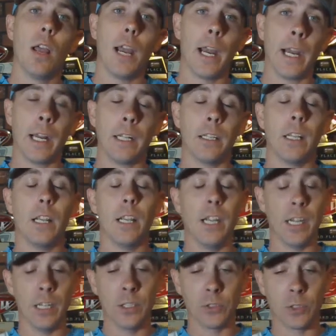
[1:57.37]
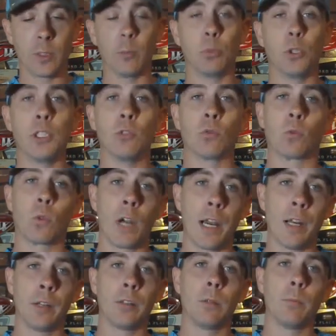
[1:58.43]
And it is a complete
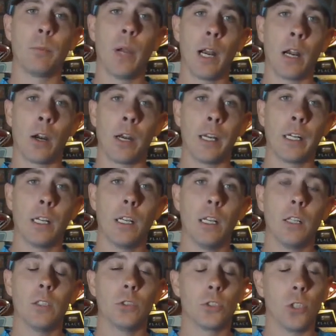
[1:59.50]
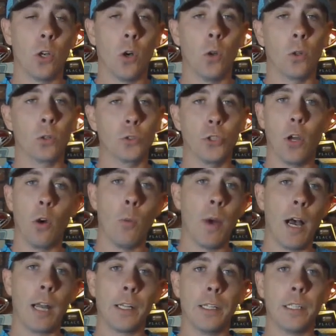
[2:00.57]
random pairing, so there's
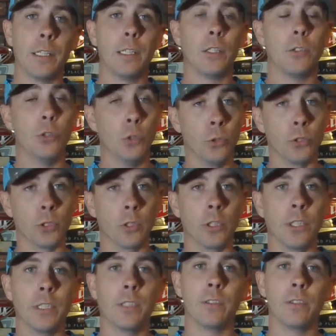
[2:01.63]
nobody usually